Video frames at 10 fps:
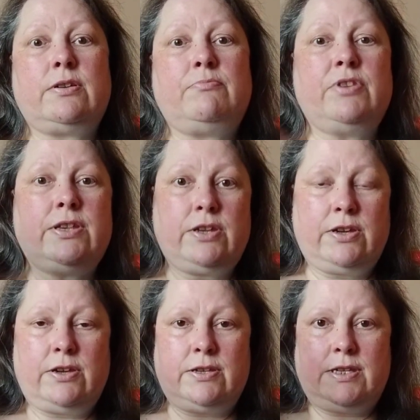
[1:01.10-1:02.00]
bring the
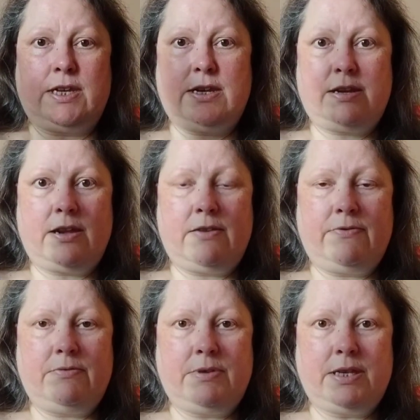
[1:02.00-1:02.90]
curtains in
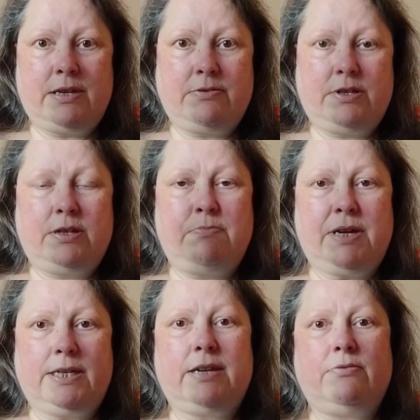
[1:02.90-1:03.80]
over the windows to the
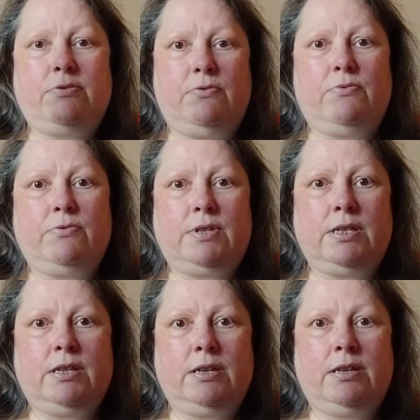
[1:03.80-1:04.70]
patio
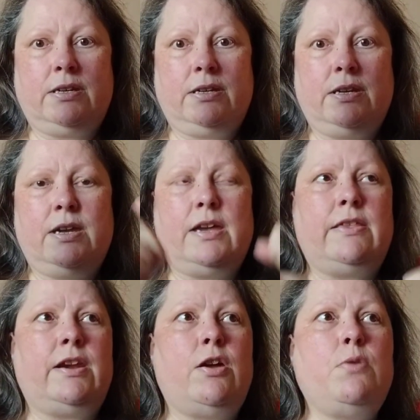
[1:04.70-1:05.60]
doors,
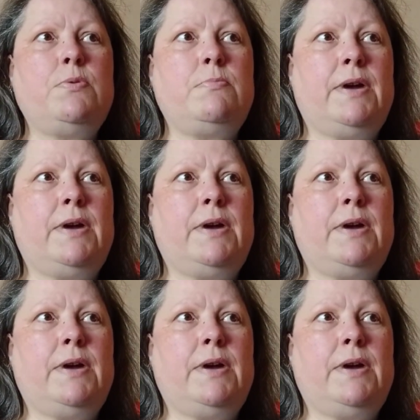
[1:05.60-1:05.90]
and then open the